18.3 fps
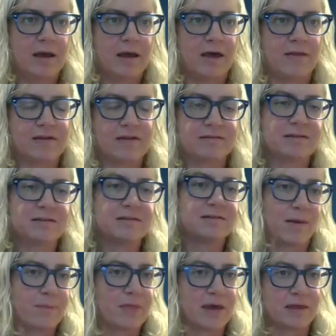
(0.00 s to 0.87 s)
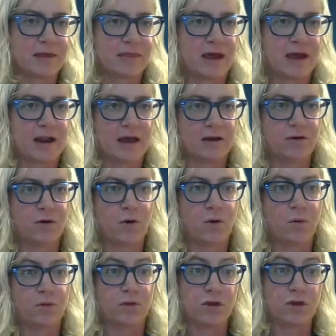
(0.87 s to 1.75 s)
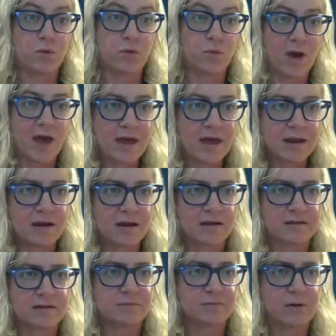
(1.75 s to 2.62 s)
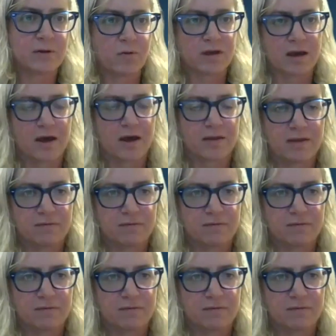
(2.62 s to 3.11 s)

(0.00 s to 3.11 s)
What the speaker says: And this is something that I know the UN has been working on.